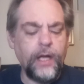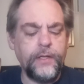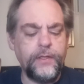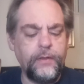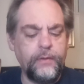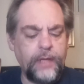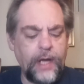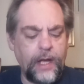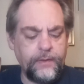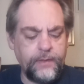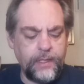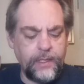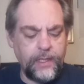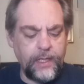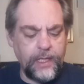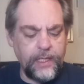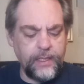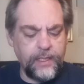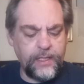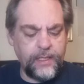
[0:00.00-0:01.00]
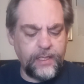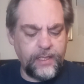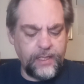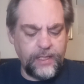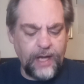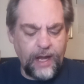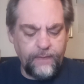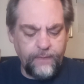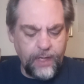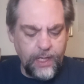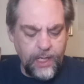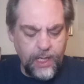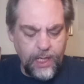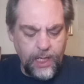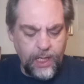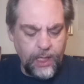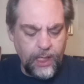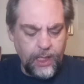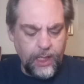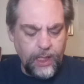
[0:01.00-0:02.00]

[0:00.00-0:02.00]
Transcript: 2007.